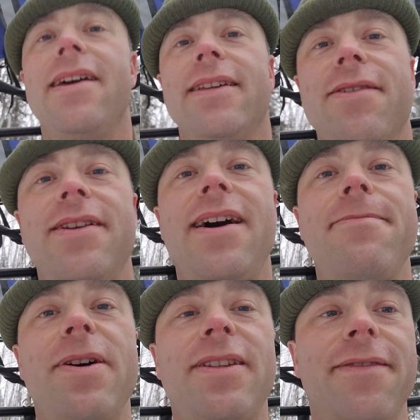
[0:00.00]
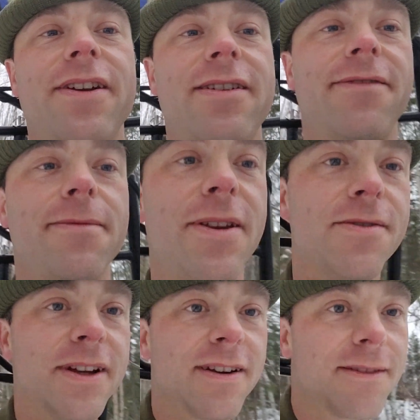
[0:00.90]
So in 9 months I've gone from
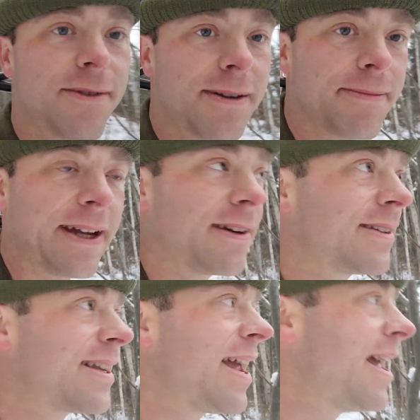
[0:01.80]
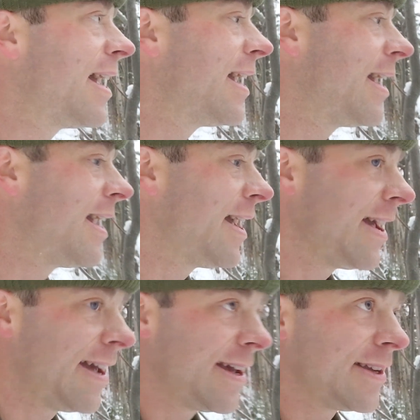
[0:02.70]
201 pounds
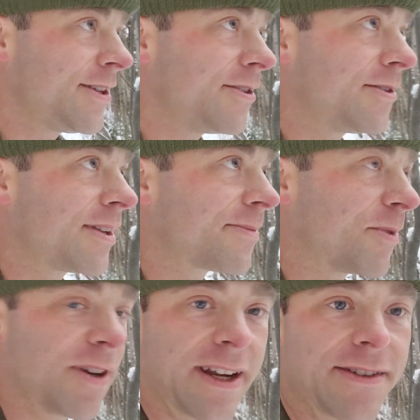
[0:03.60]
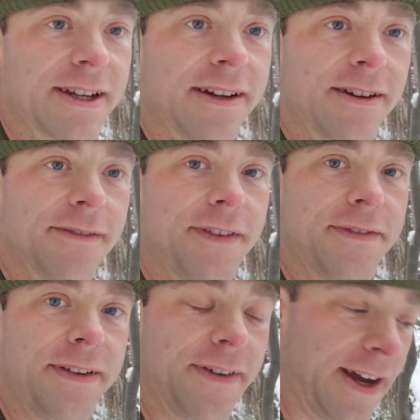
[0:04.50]
to this morning I was
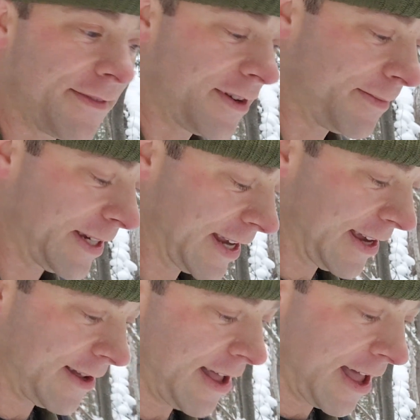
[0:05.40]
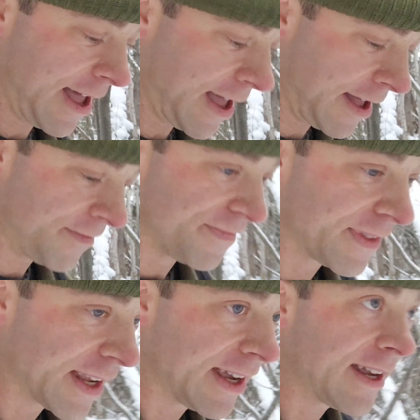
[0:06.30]
155 on my scale.
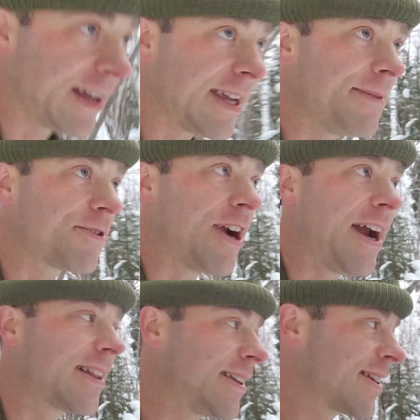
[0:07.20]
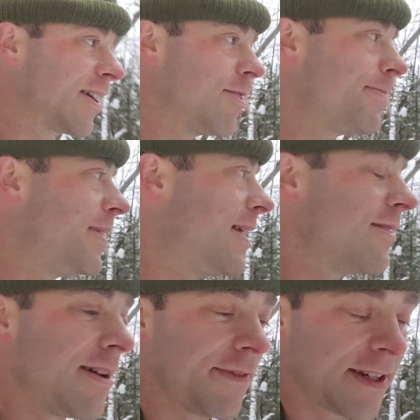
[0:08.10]
I keep track, like it's going to go up and
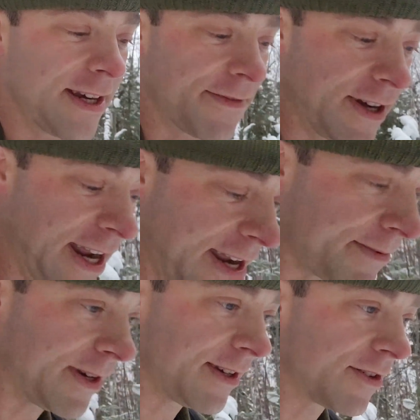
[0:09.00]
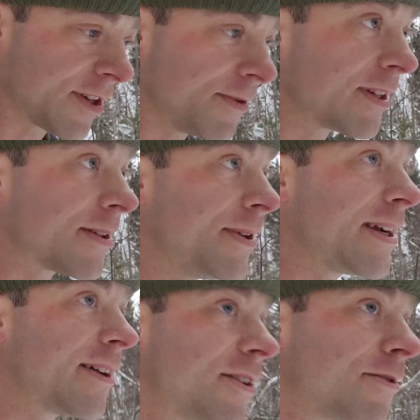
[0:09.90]
down obviously every day, but usually once a
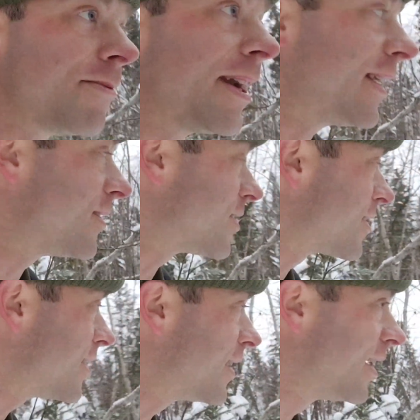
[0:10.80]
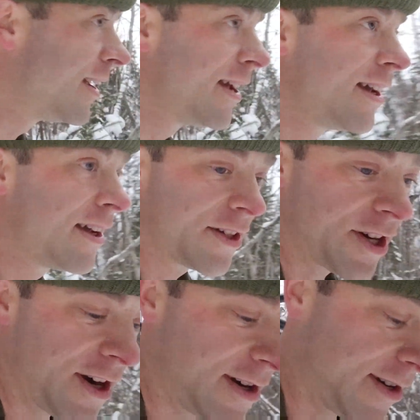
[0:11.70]
week I'll do a weigh-in just to
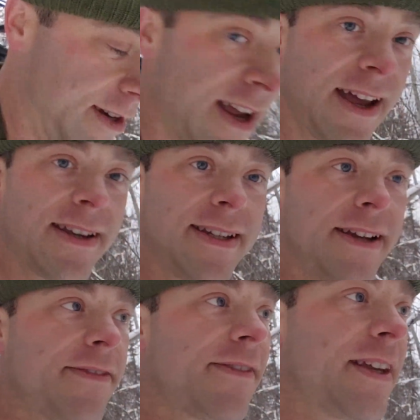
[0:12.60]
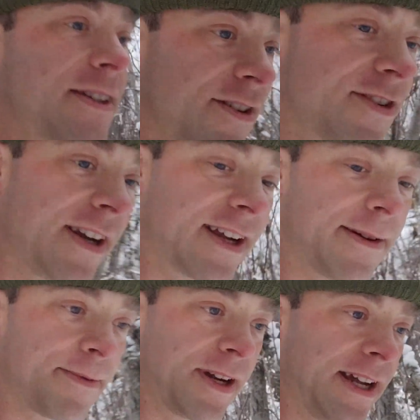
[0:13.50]
chart and see if things are trending
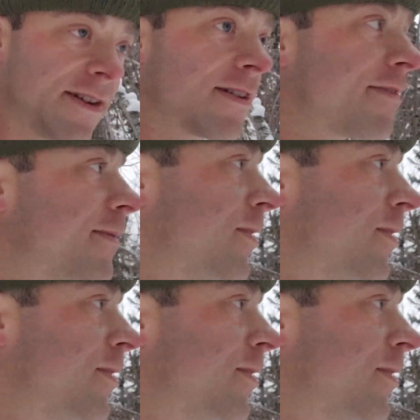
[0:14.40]
up or down or if I'm